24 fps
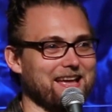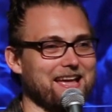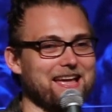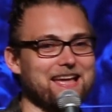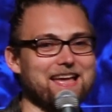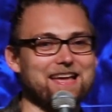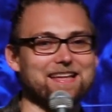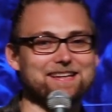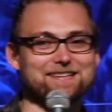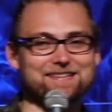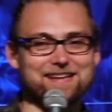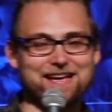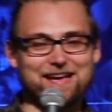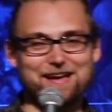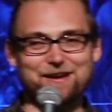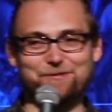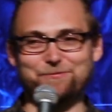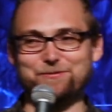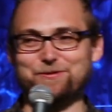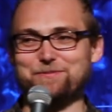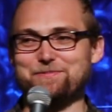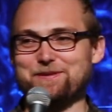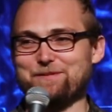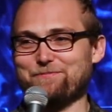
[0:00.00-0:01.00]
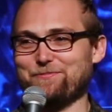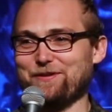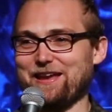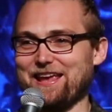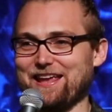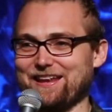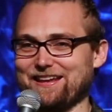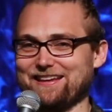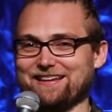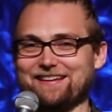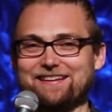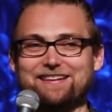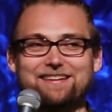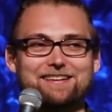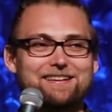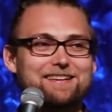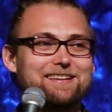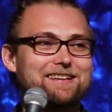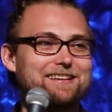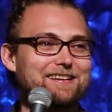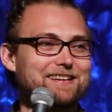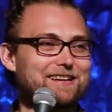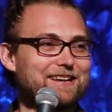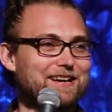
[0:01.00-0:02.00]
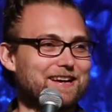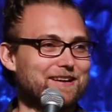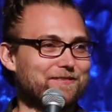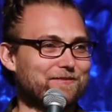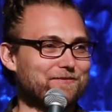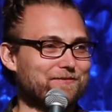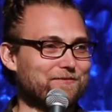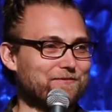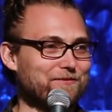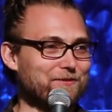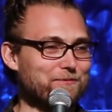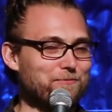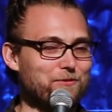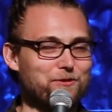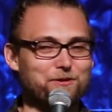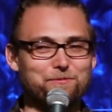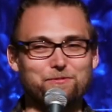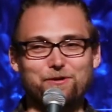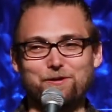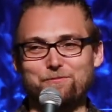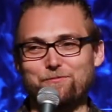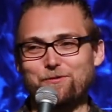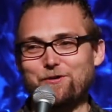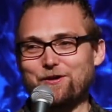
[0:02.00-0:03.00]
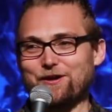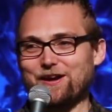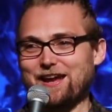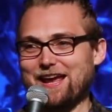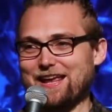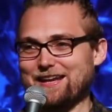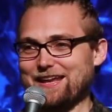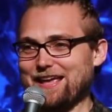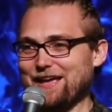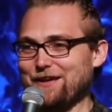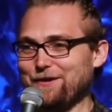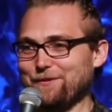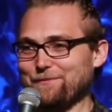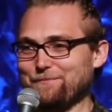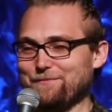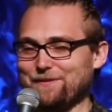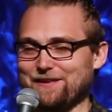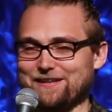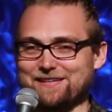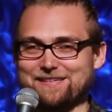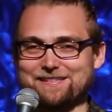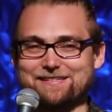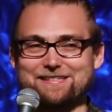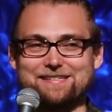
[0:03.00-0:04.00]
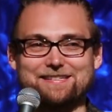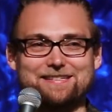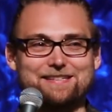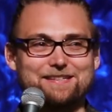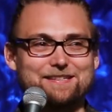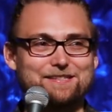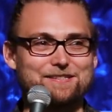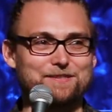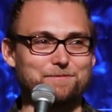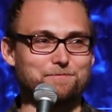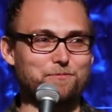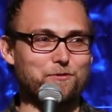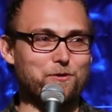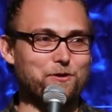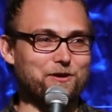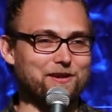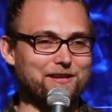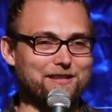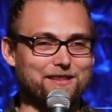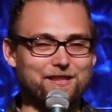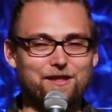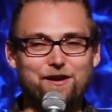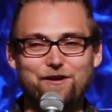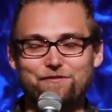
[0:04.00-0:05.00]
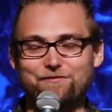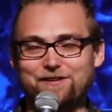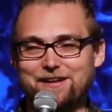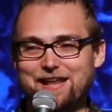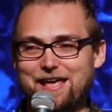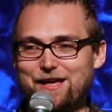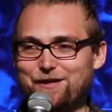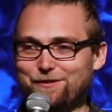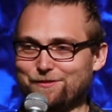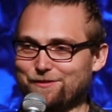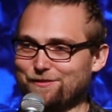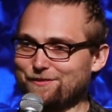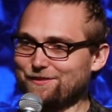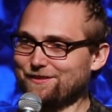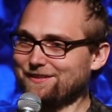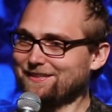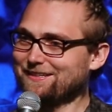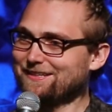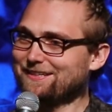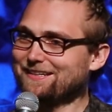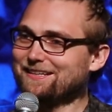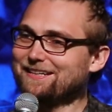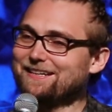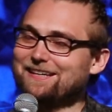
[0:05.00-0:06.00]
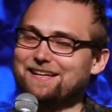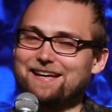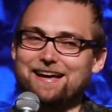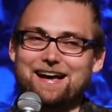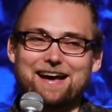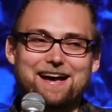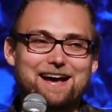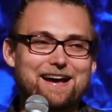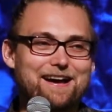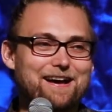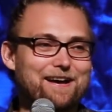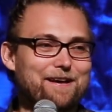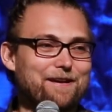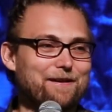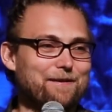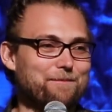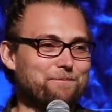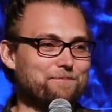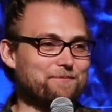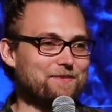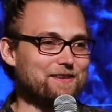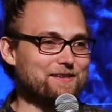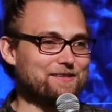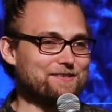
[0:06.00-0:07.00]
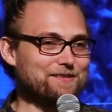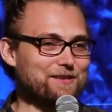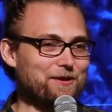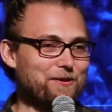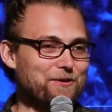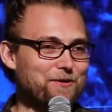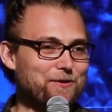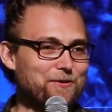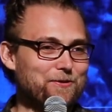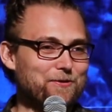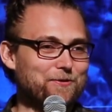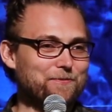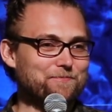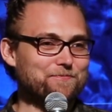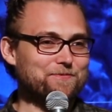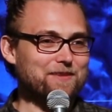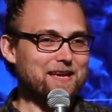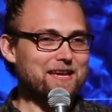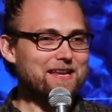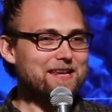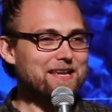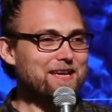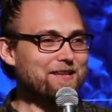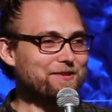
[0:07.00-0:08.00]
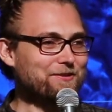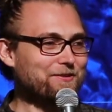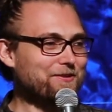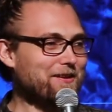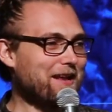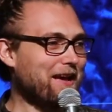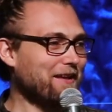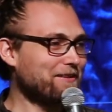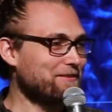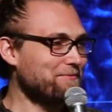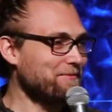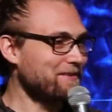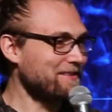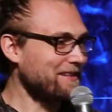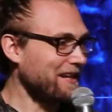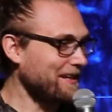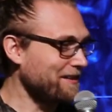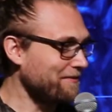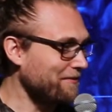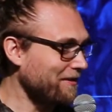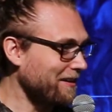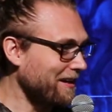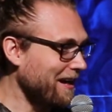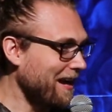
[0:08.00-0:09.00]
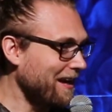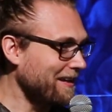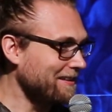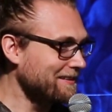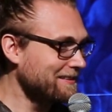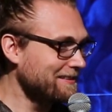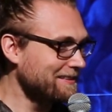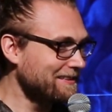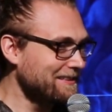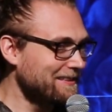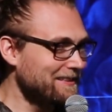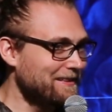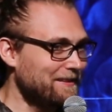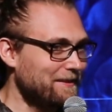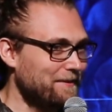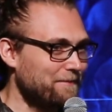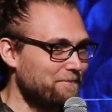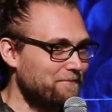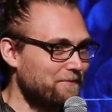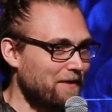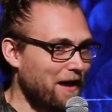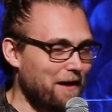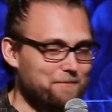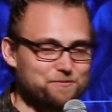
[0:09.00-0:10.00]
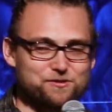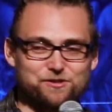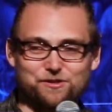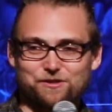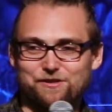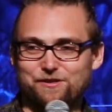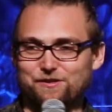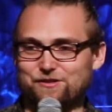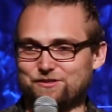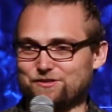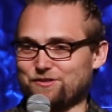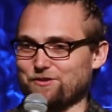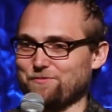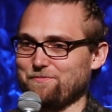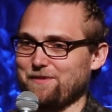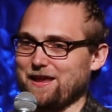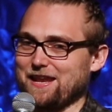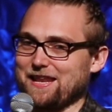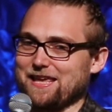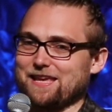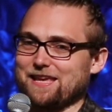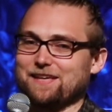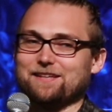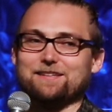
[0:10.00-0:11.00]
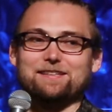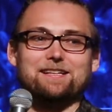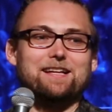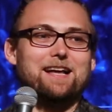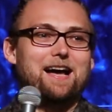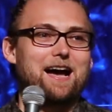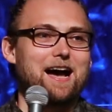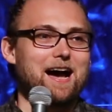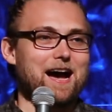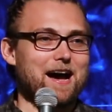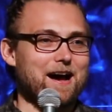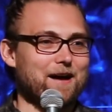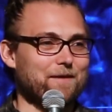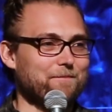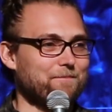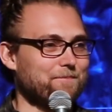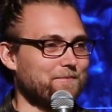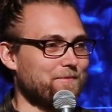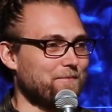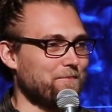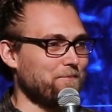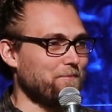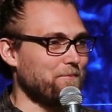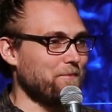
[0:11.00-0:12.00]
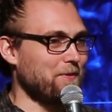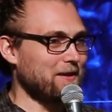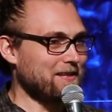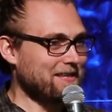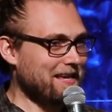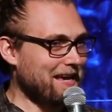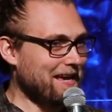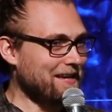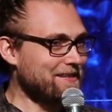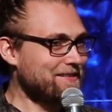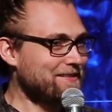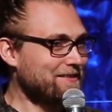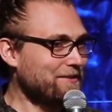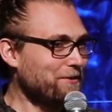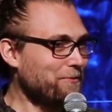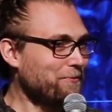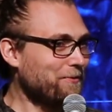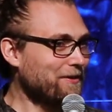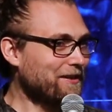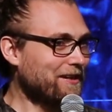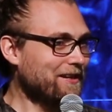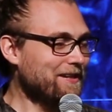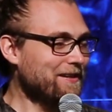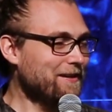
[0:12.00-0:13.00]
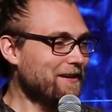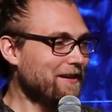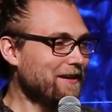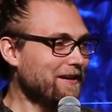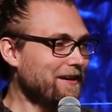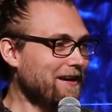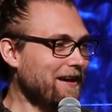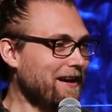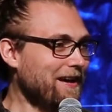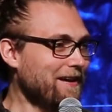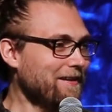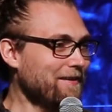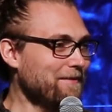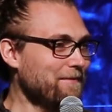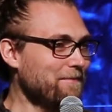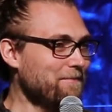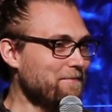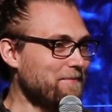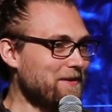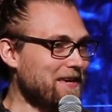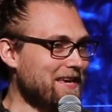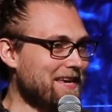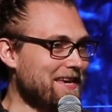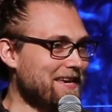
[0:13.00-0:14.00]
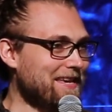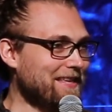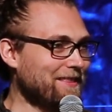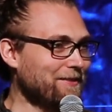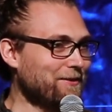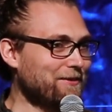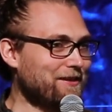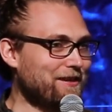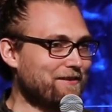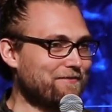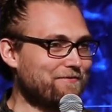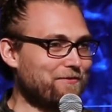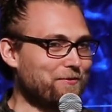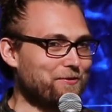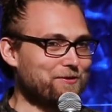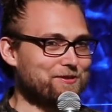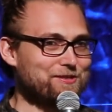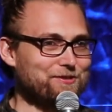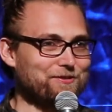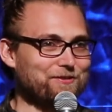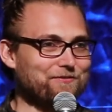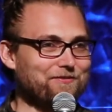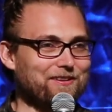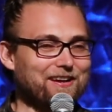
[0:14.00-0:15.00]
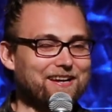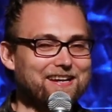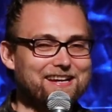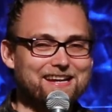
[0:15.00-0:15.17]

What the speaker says: And we'll be praying for more, and help and support and love and health. So any other announcements I forgot? I'm sure there's so many. But yes, so we're going to be looking forward to